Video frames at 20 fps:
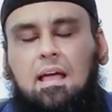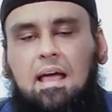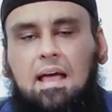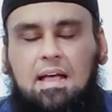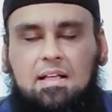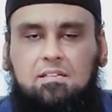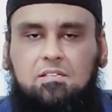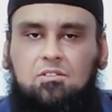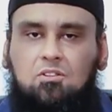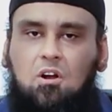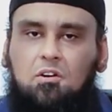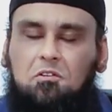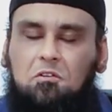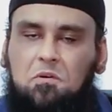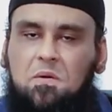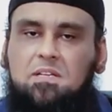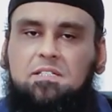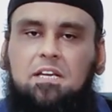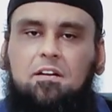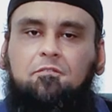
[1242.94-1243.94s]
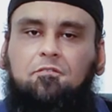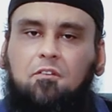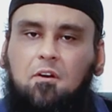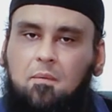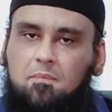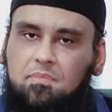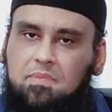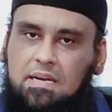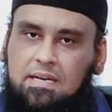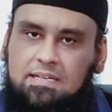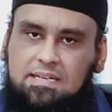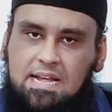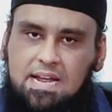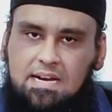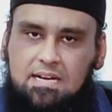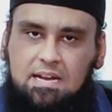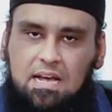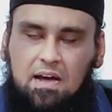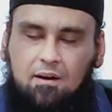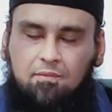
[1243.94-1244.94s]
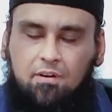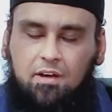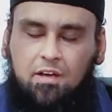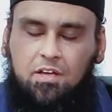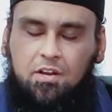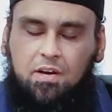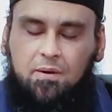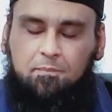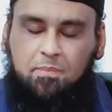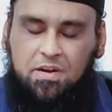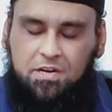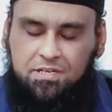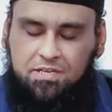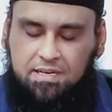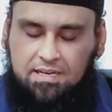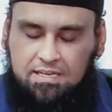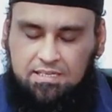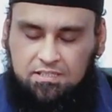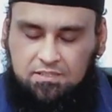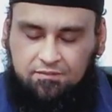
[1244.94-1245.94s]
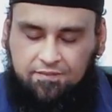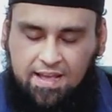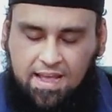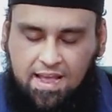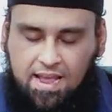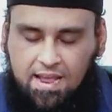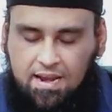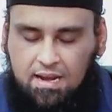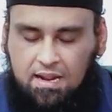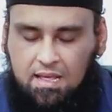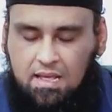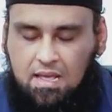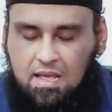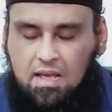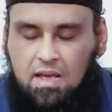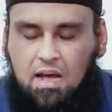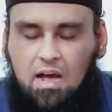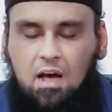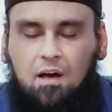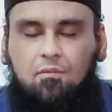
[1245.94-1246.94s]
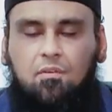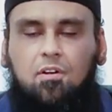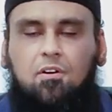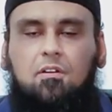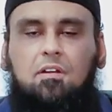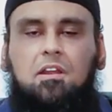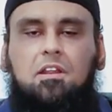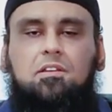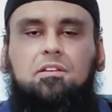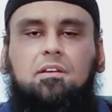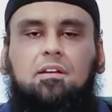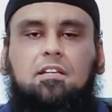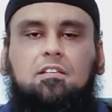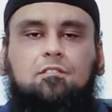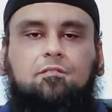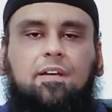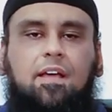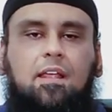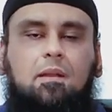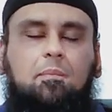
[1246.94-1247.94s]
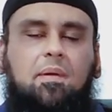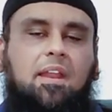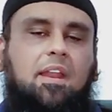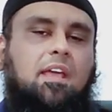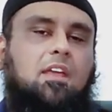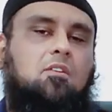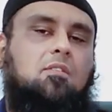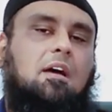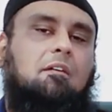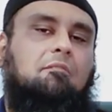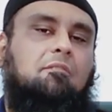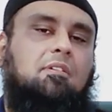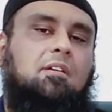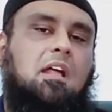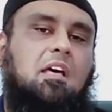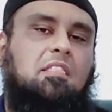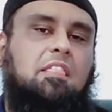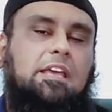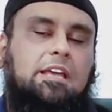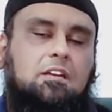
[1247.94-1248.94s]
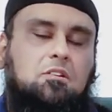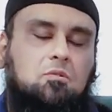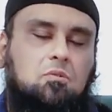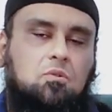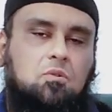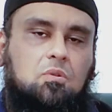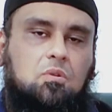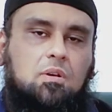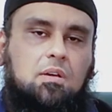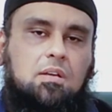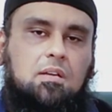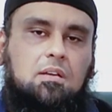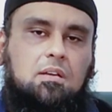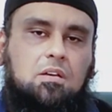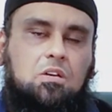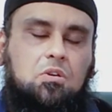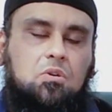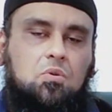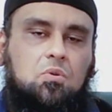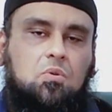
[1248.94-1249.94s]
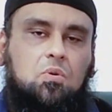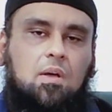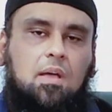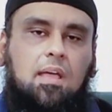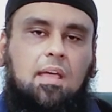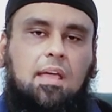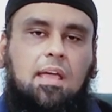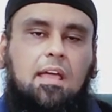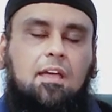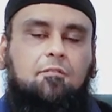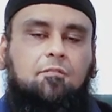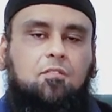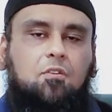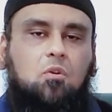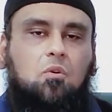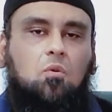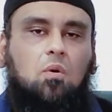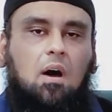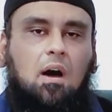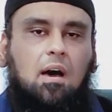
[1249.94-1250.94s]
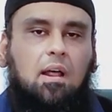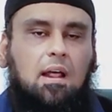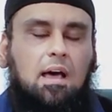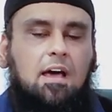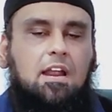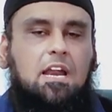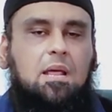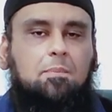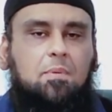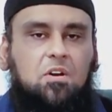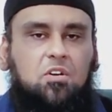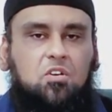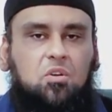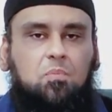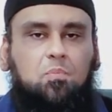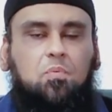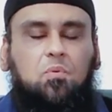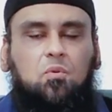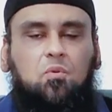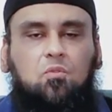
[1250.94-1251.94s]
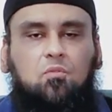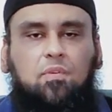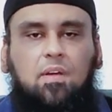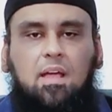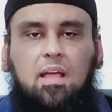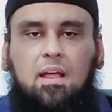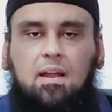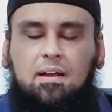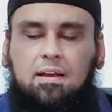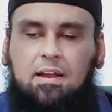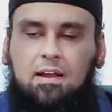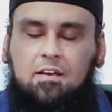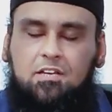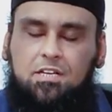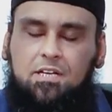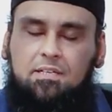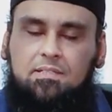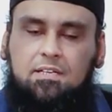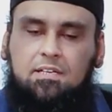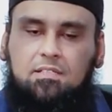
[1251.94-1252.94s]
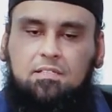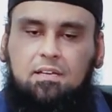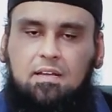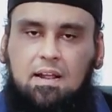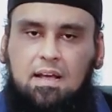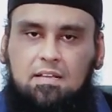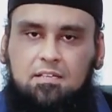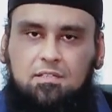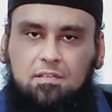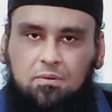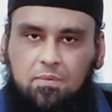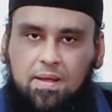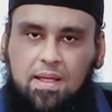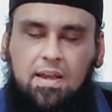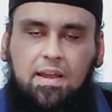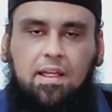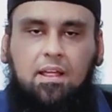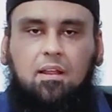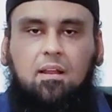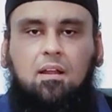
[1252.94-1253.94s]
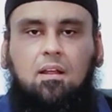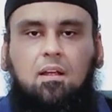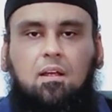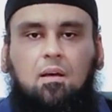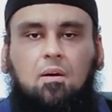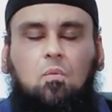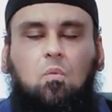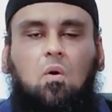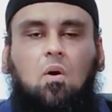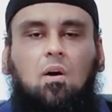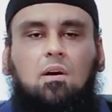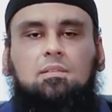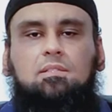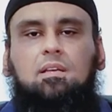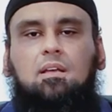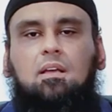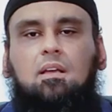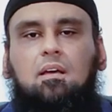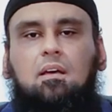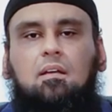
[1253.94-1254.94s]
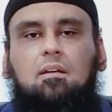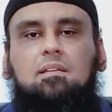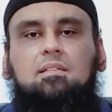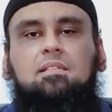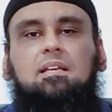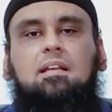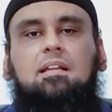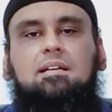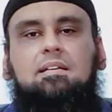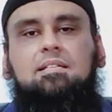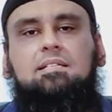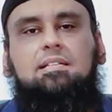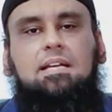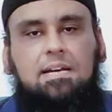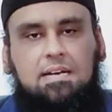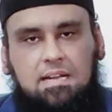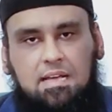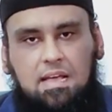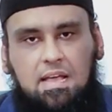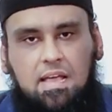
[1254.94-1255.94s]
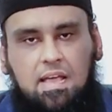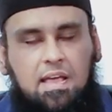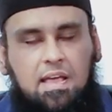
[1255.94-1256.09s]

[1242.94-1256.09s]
has not risen from the dead, our preaching is vain, our religion is vain. Meaning you have nothing to do if you are unable to prove that Jesus Christ really was resurrected.